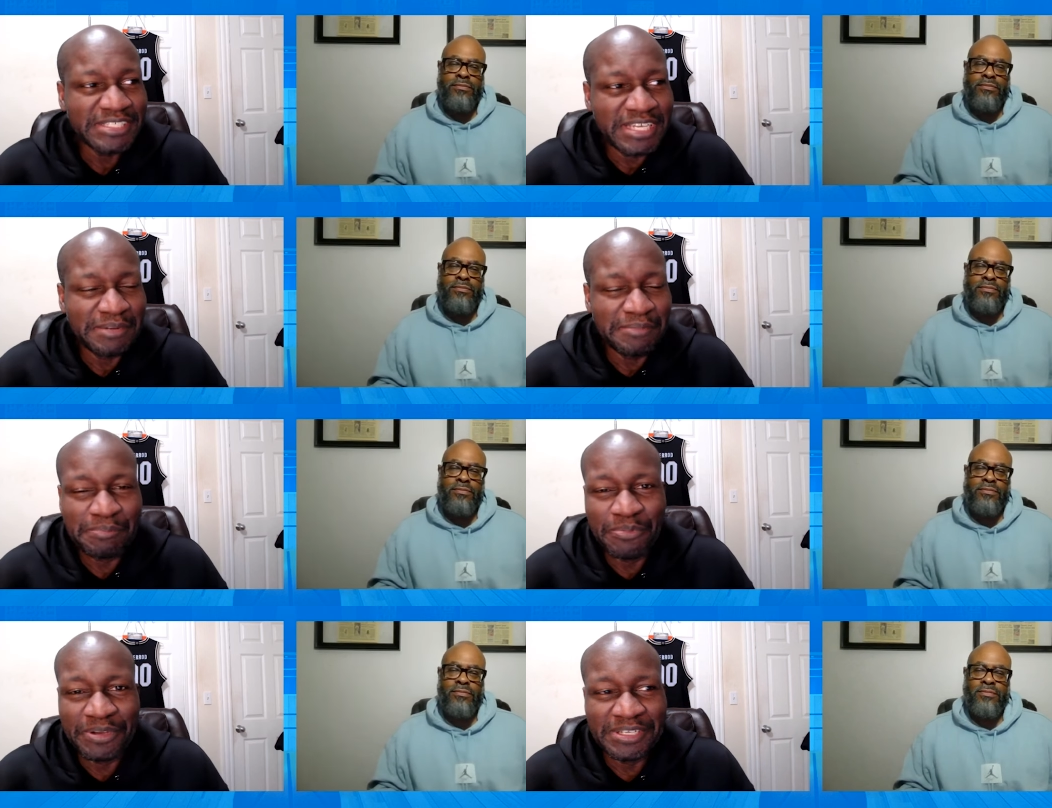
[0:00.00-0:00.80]
Speaker 1: that's kind of
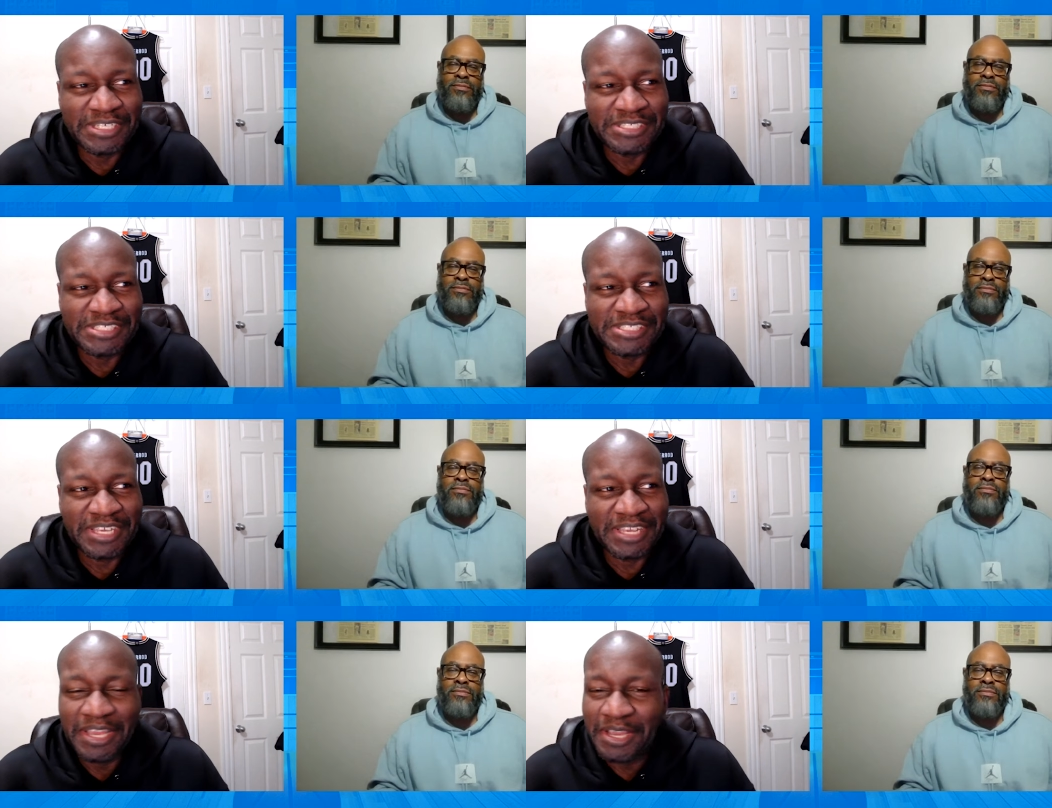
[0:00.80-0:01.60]
my point. It's just
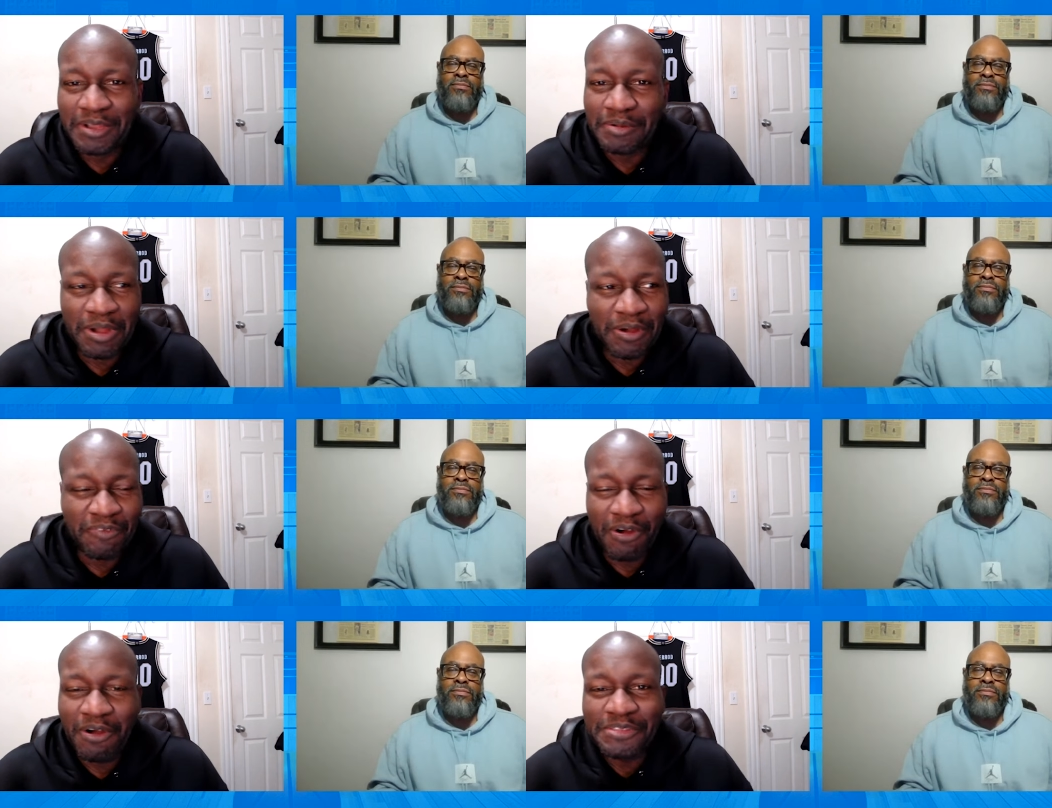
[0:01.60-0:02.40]
like of
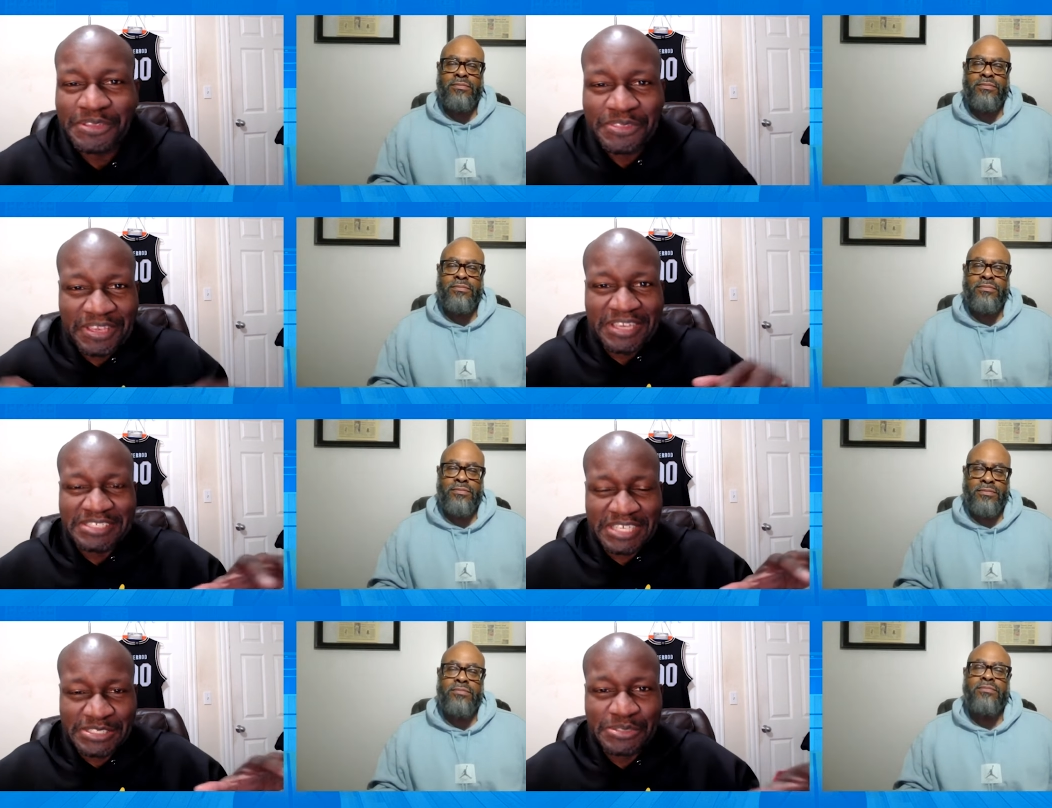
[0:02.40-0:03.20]
all the things
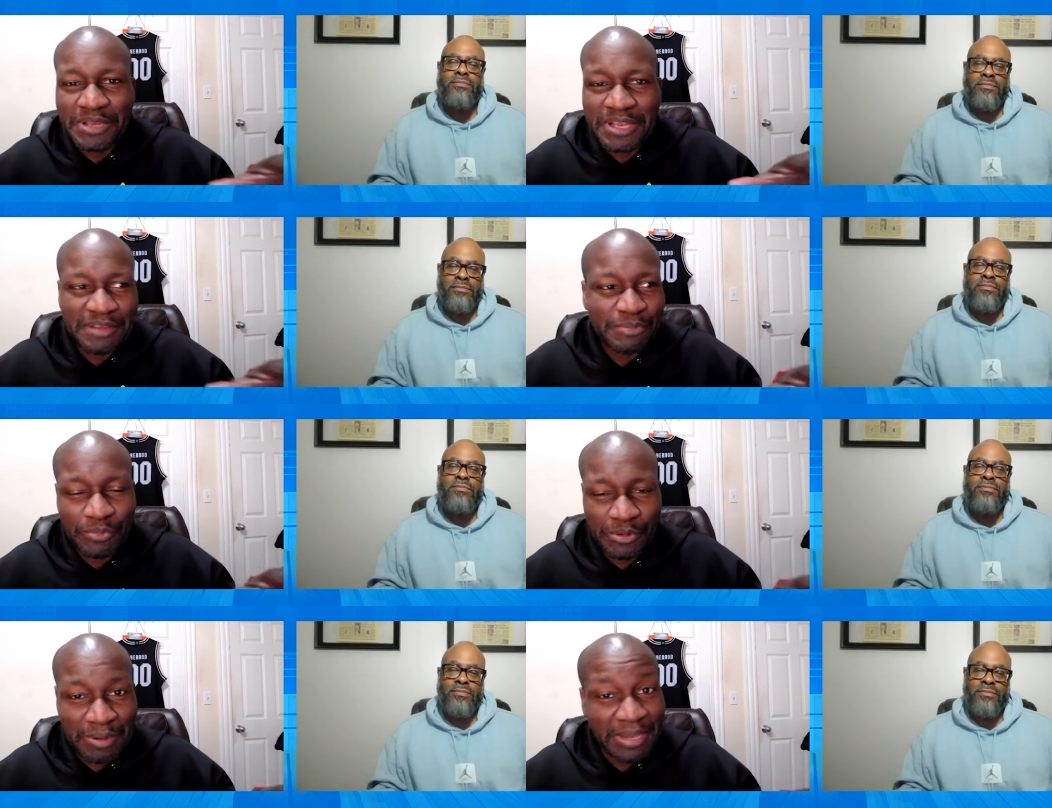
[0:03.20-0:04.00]
that you have to
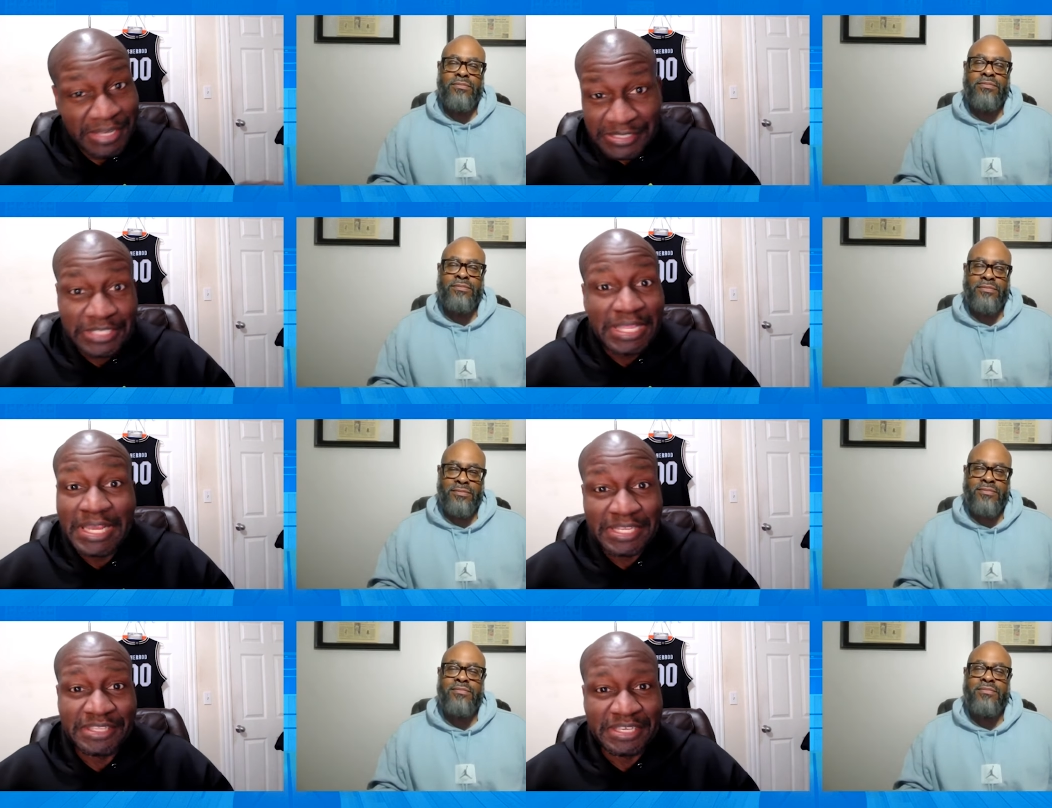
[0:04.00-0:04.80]
worry about, and there's a
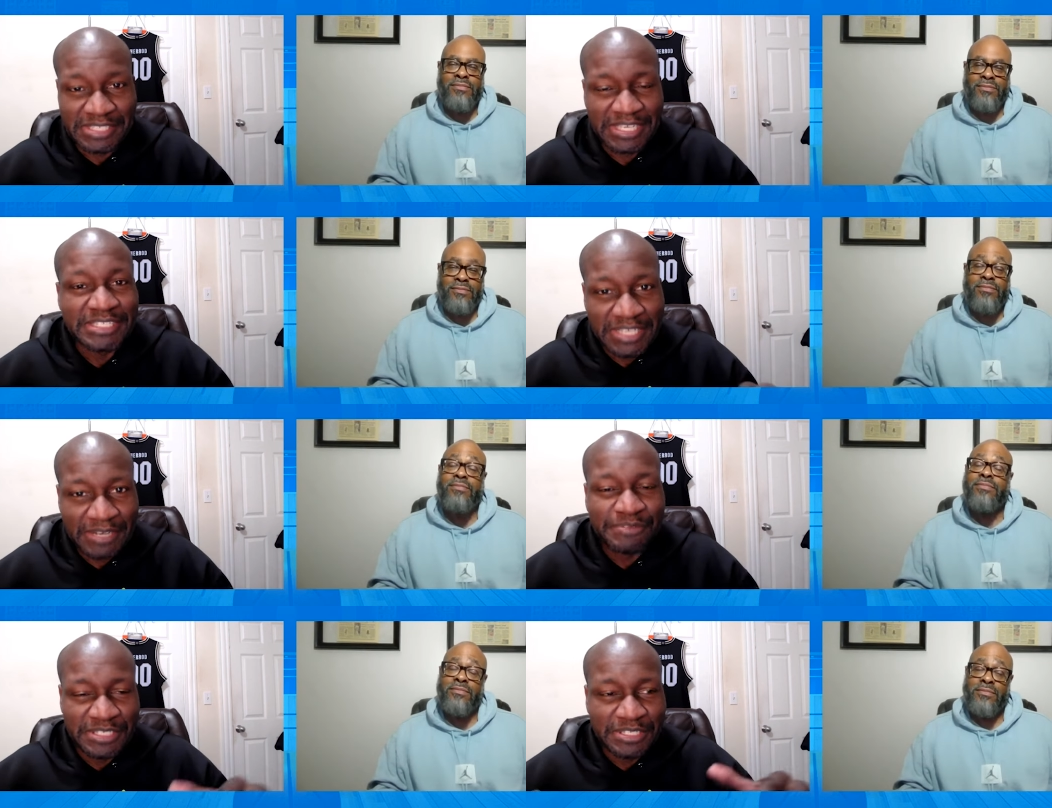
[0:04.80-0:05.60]
lot of things that he
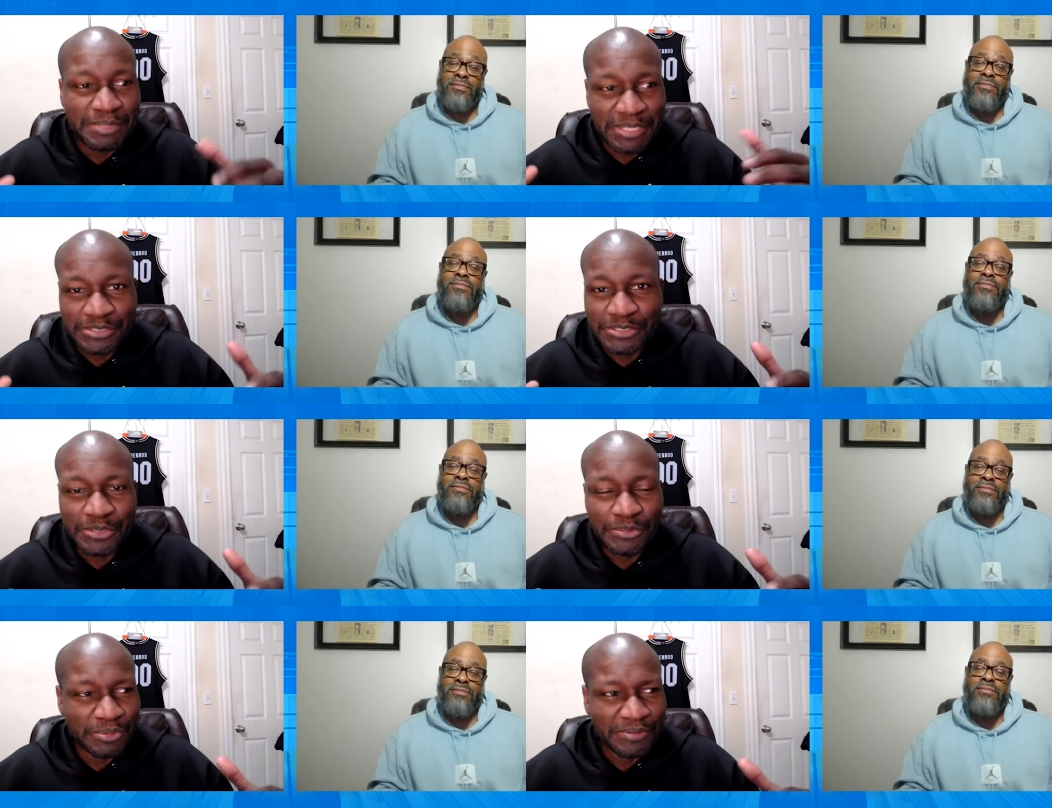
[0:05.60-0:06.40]
definitely need to be
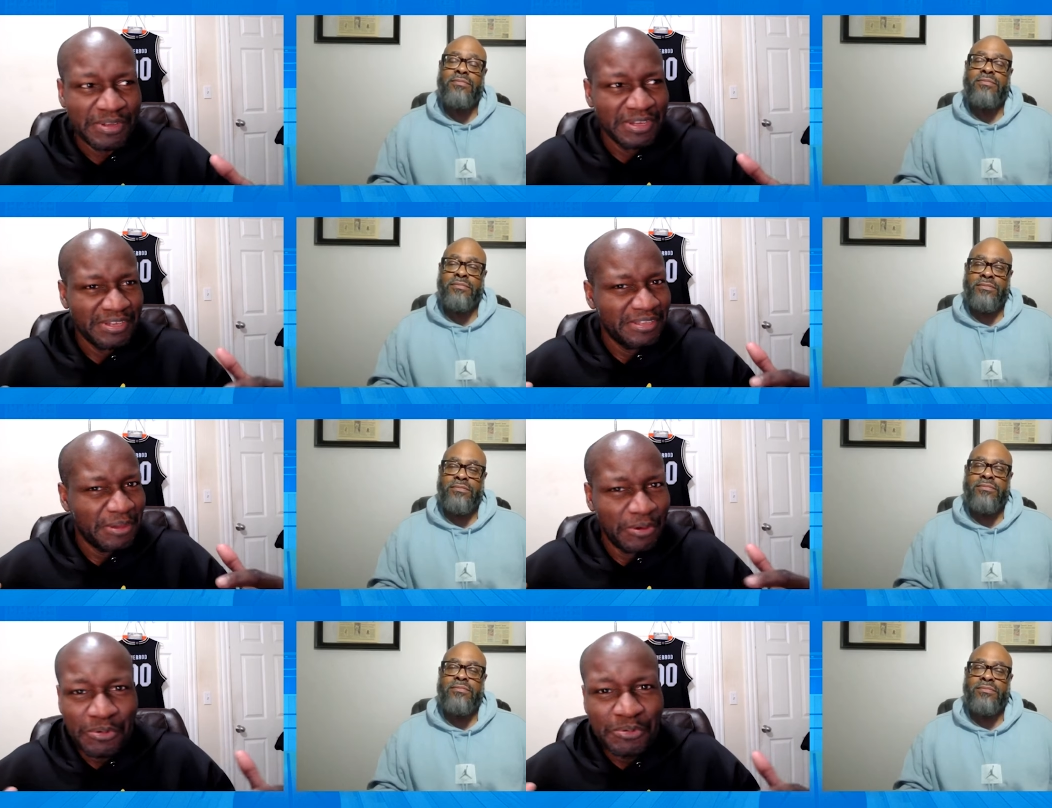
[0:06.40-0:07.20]
concerned with.
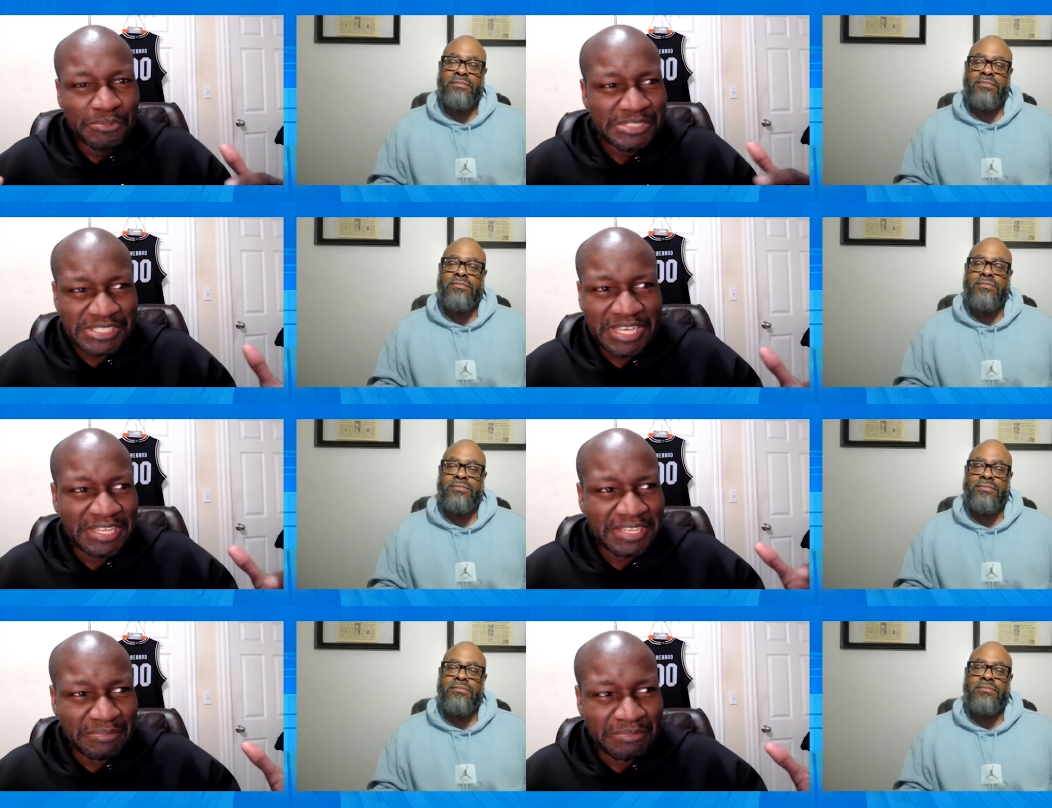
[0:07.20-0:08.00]
Who
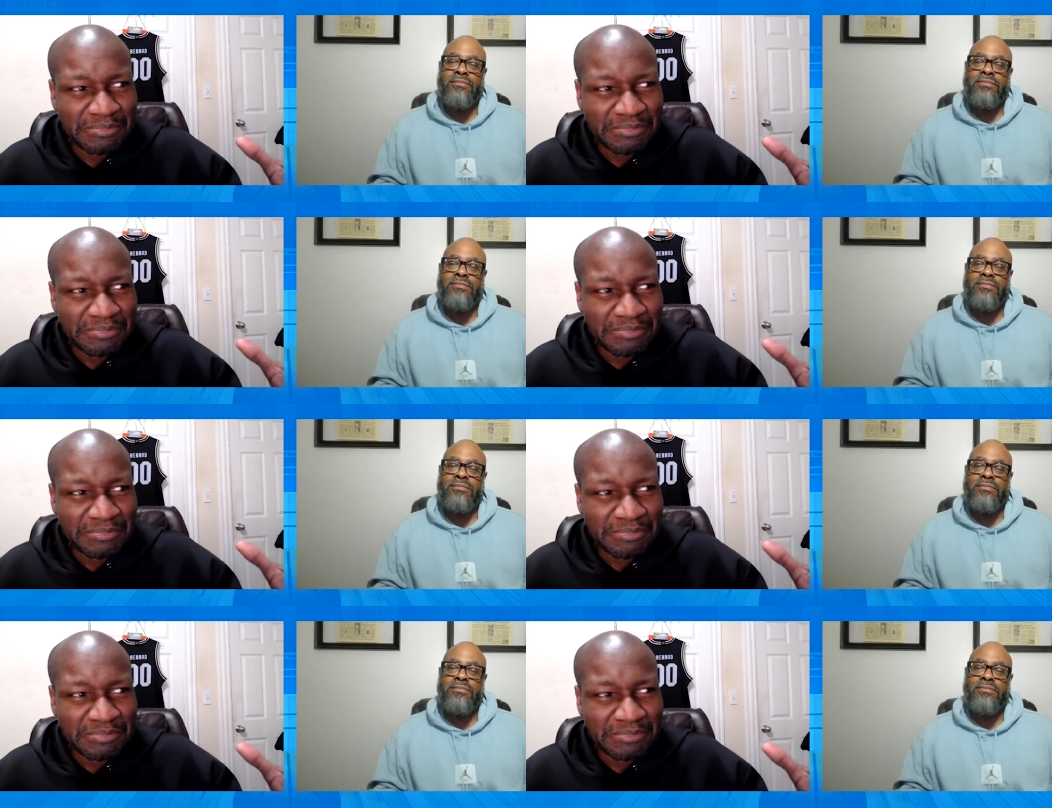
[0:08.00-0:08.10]
said